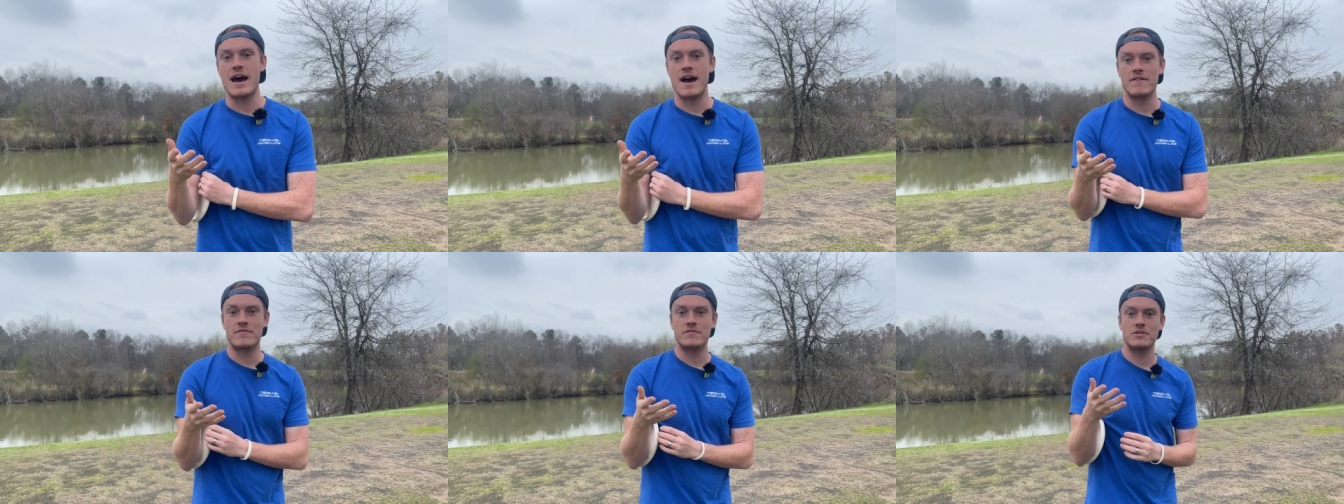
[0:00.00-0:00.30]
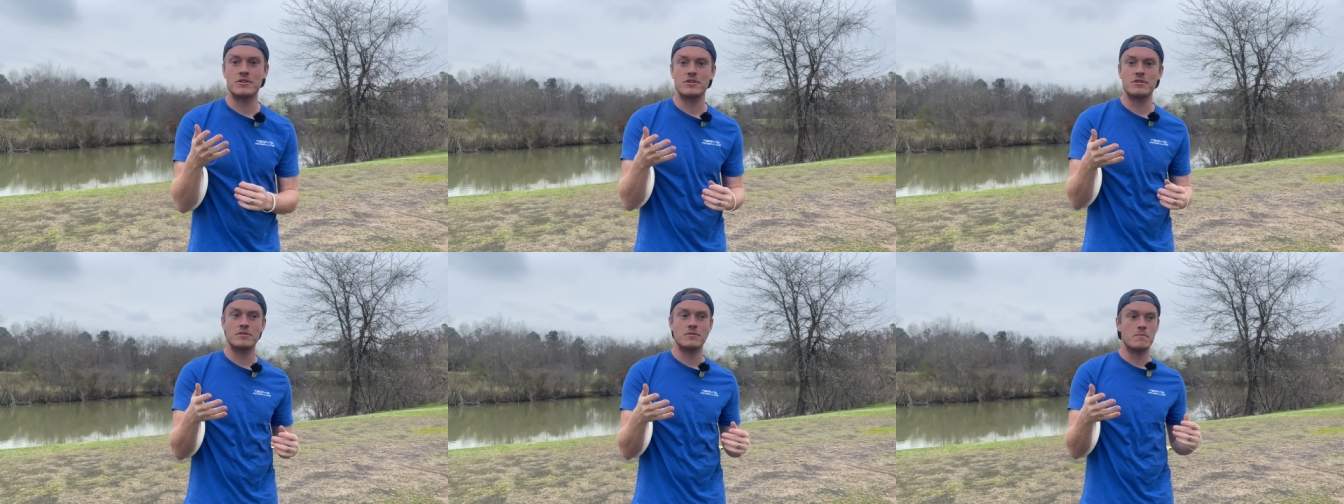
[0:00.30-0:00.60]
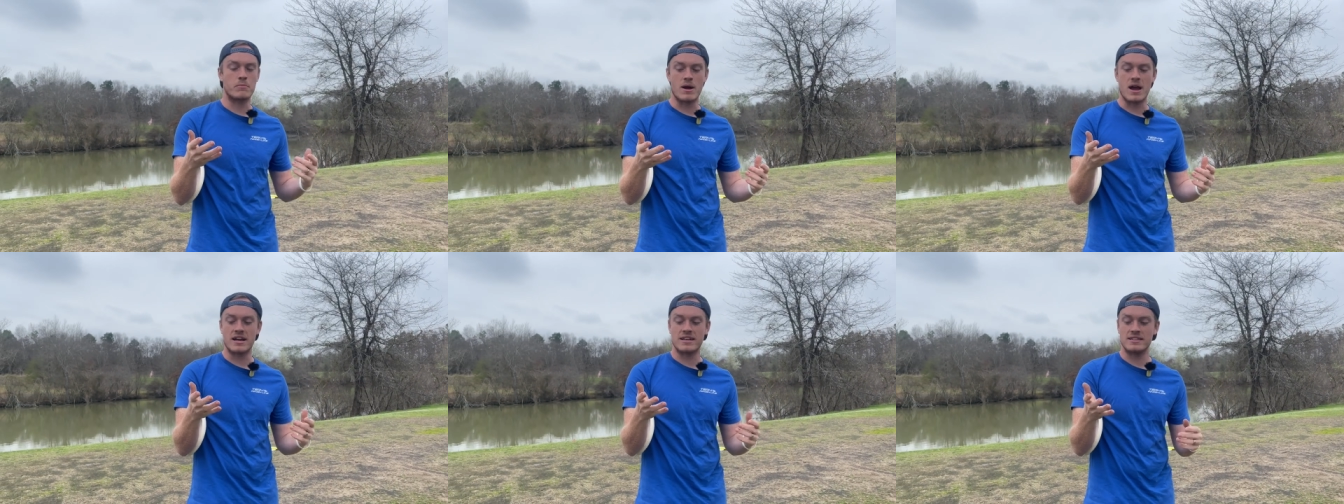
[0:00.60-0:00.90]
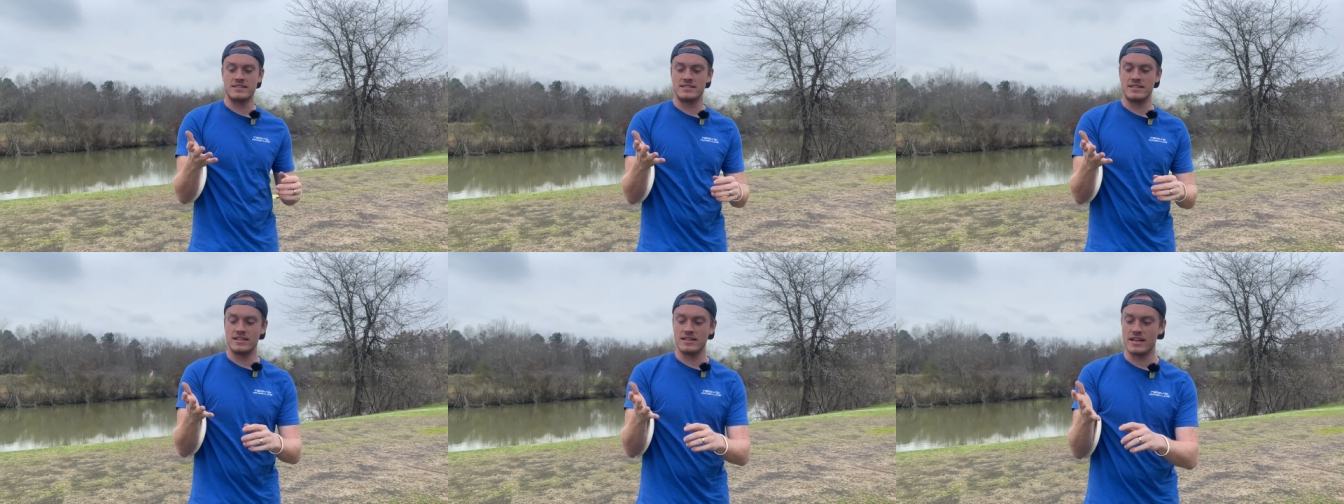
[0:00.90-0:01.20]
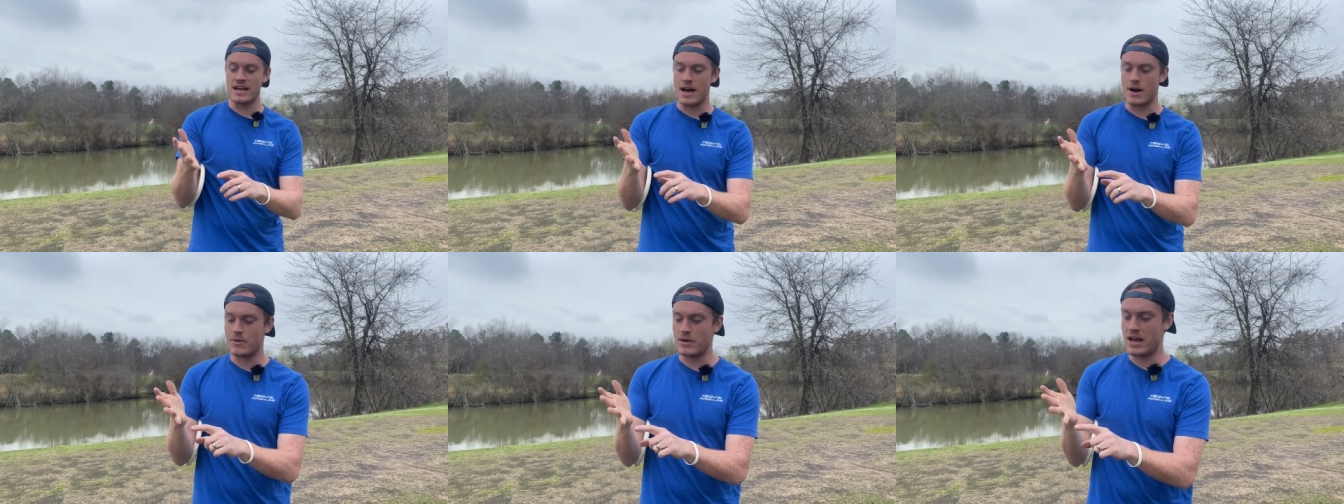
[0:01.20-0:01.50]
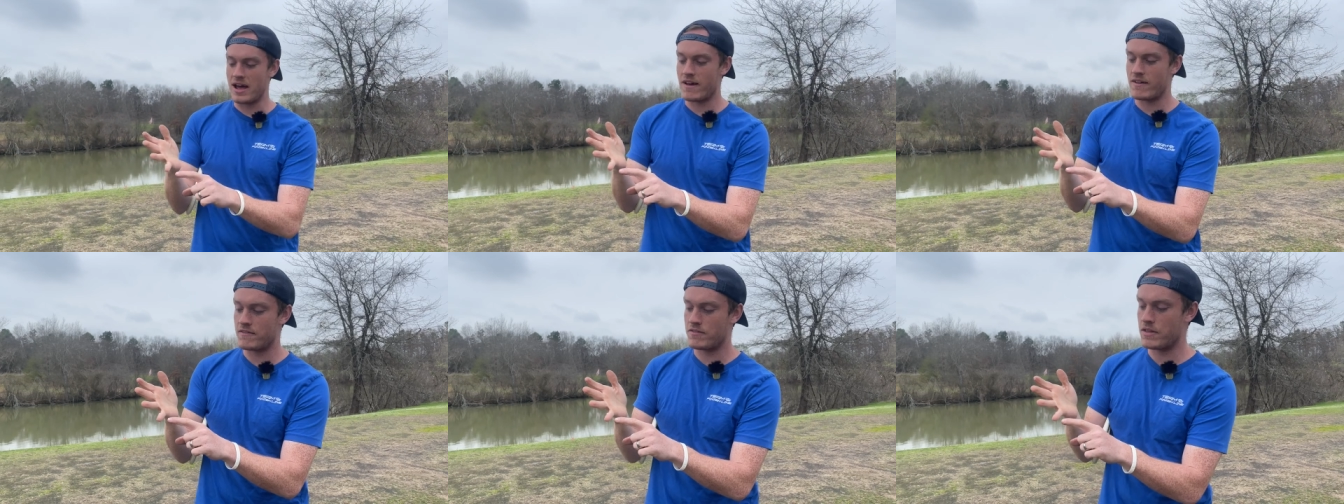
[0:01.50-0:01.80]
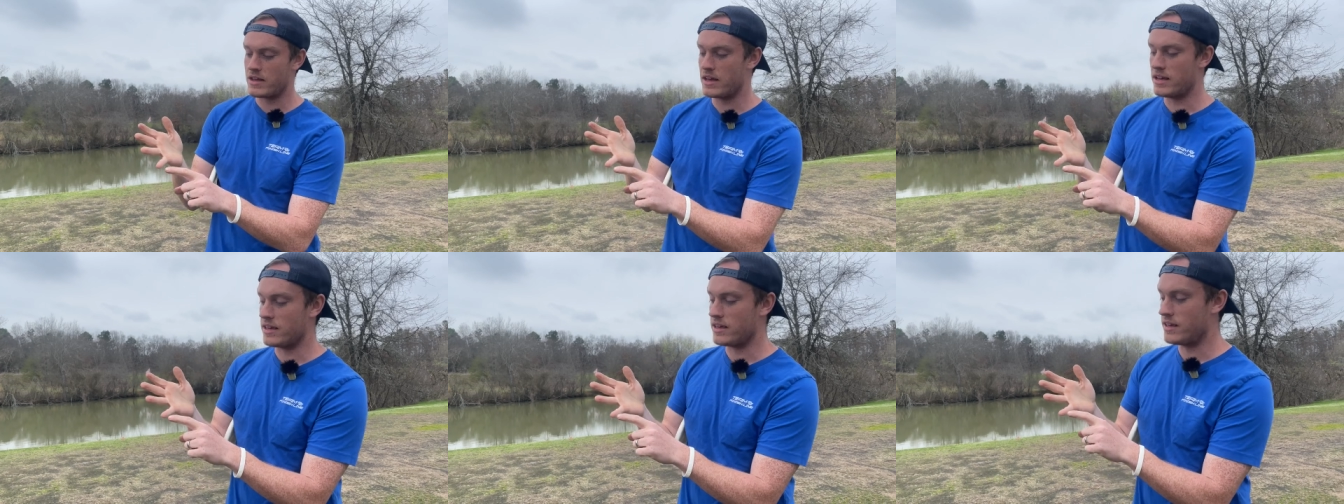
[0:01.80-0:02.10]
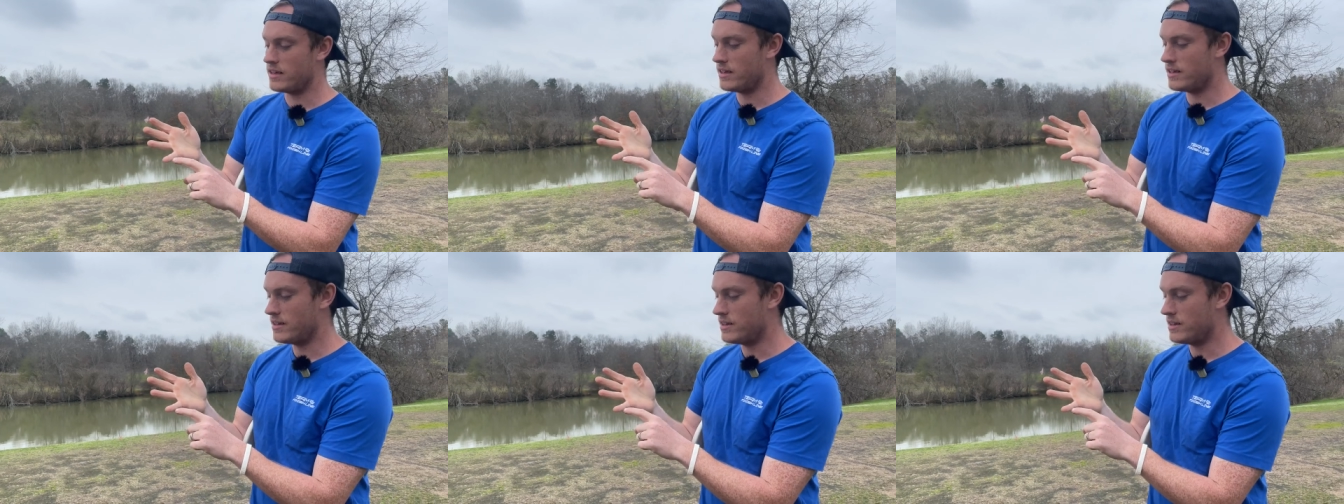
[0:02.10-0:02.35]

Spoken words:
after practicing, I would have like